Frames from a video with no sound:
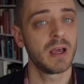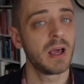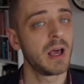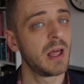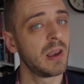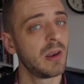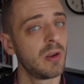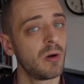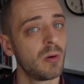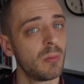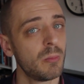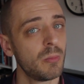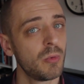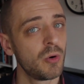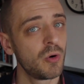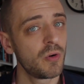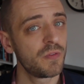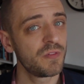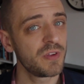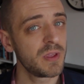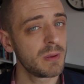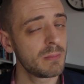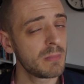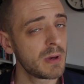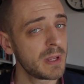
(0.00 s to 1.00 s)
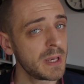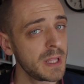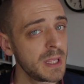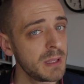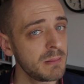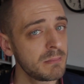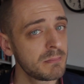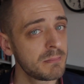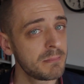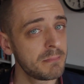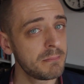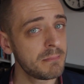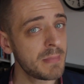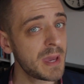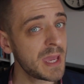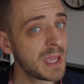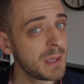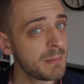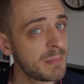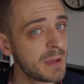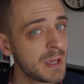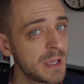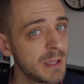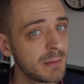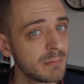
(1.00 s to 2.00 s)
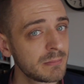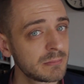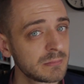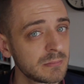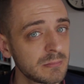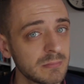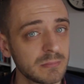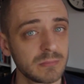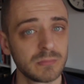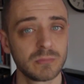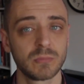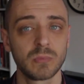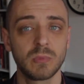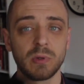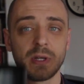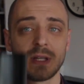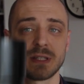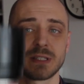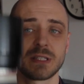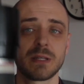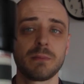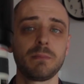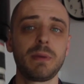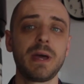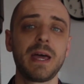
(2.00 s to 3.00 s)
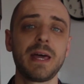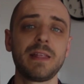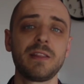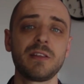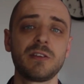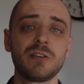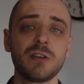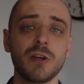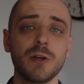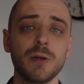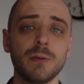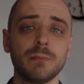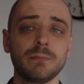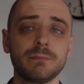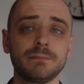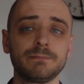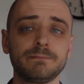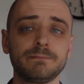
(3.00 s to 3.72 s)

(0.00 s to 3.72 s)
a lot more for your money, maybe. Well, let's compare the two.